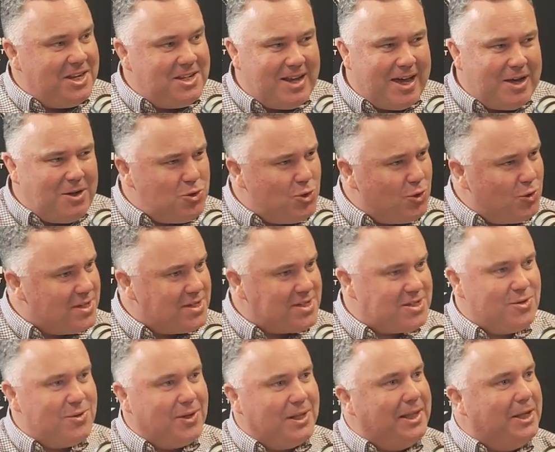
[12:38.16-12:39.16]
Can you talk
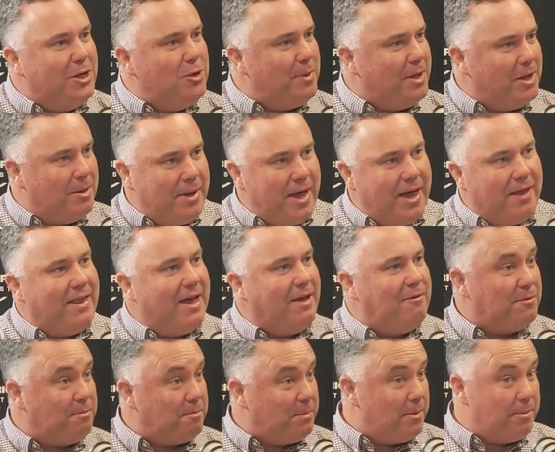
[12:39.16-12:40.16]
us through a little bit about
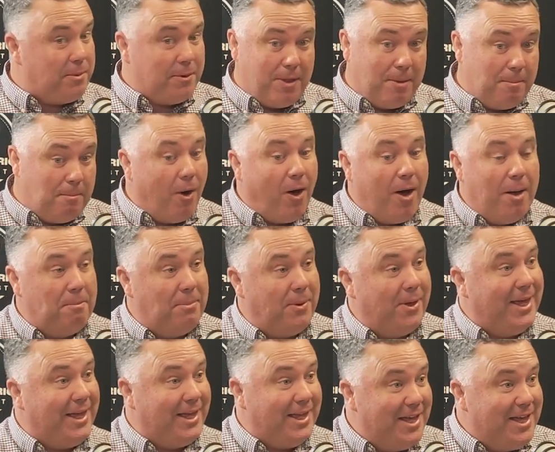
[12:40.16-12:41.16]
that for people that might
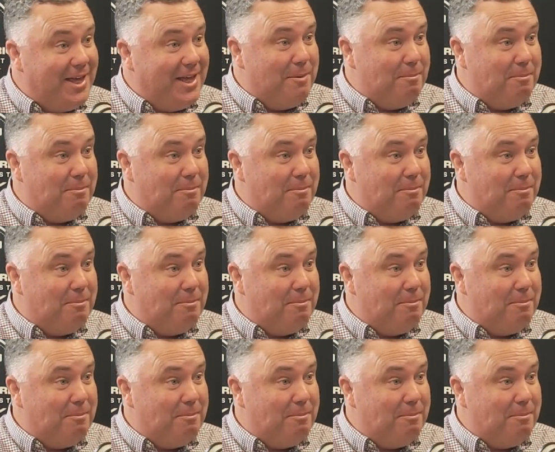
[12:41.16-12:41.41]
be